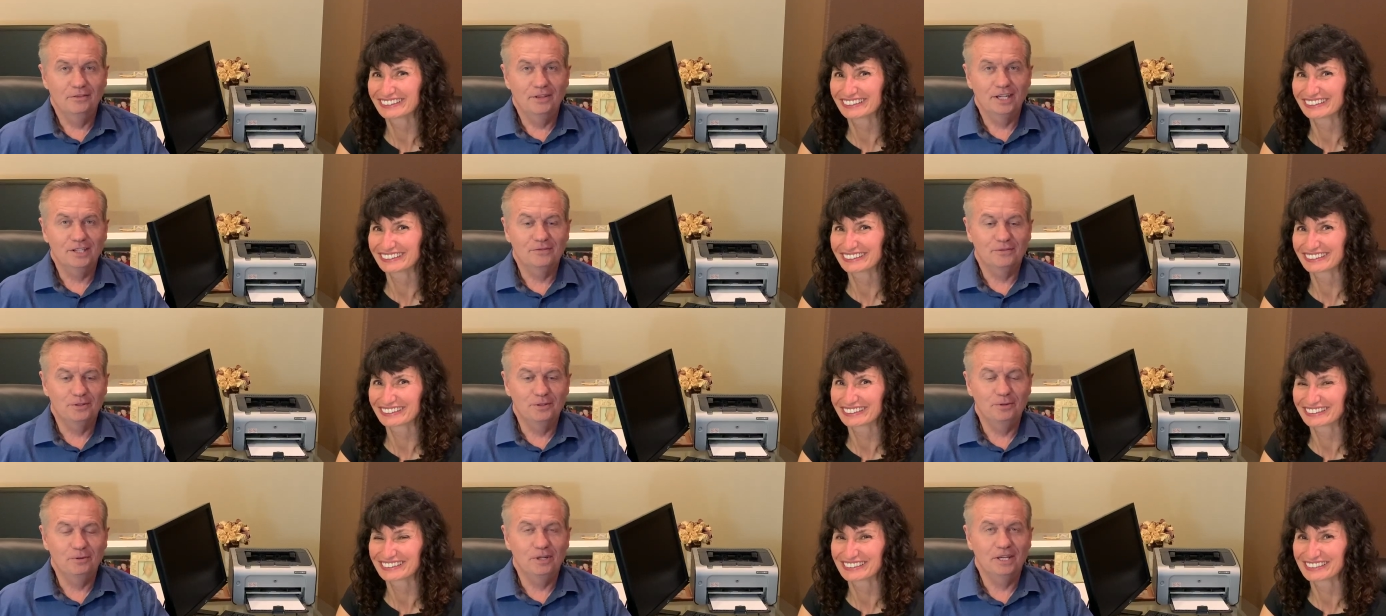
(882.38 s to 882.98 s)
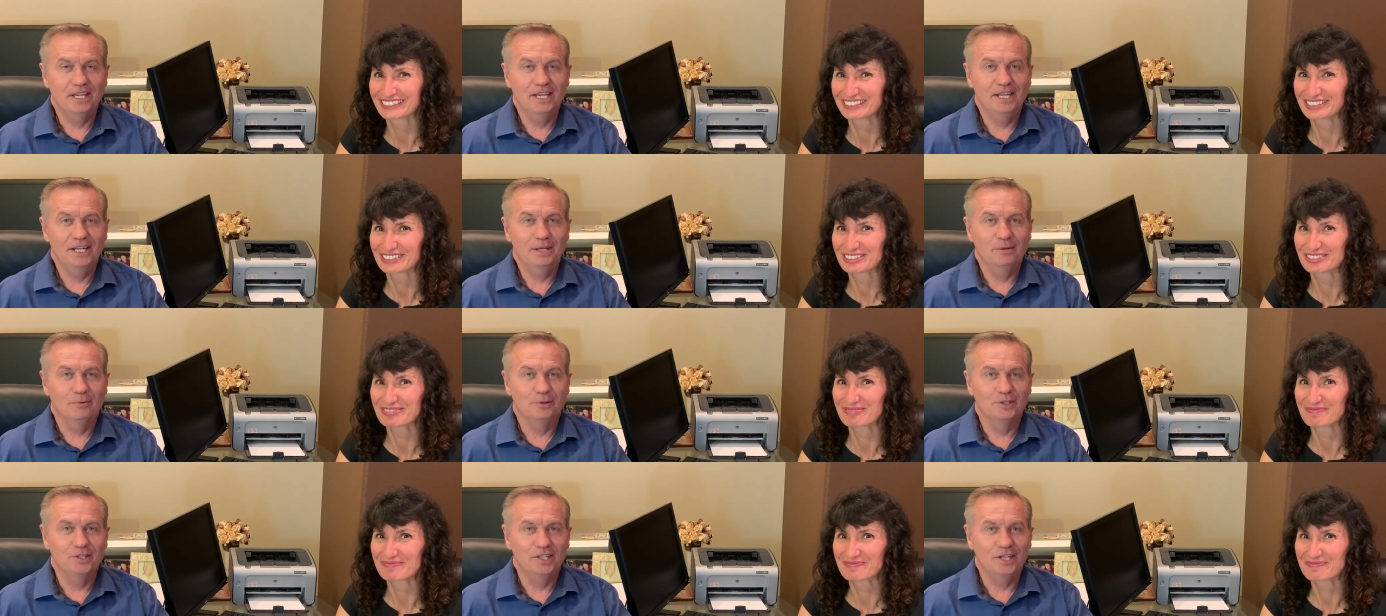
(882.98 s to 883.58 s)
Speaker 1: Thanks for tuning in, and
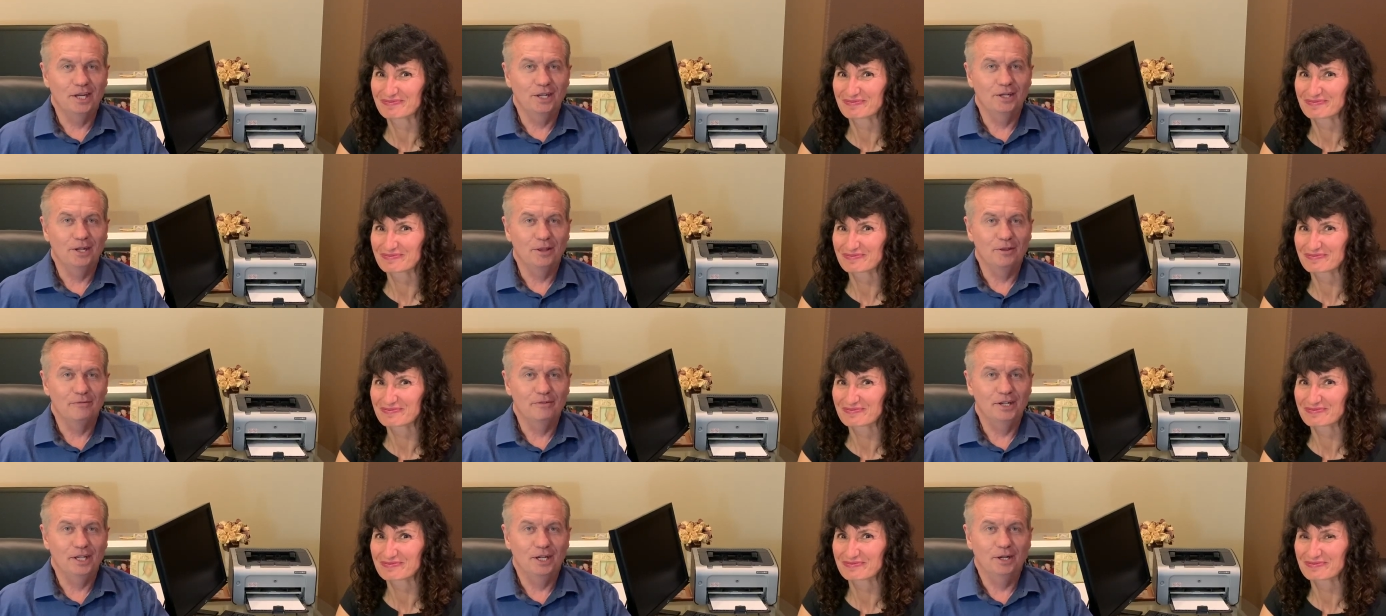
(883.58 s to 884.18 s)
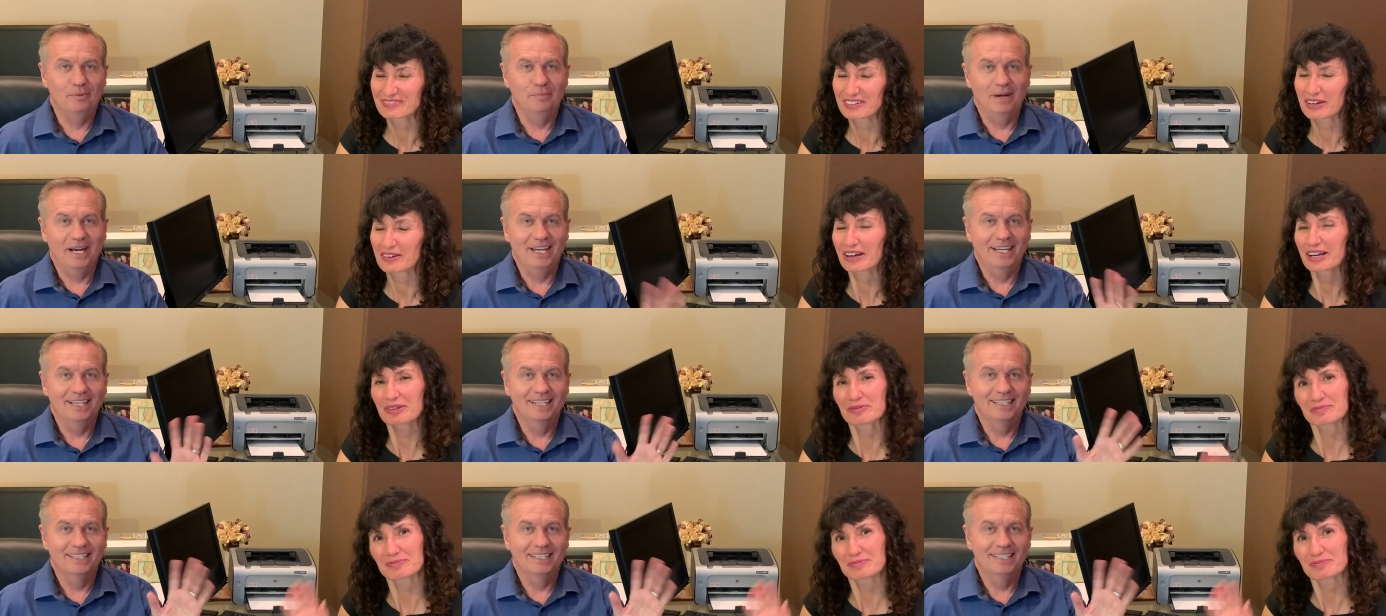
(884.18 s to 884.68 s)
we'll see you on another video. Bye.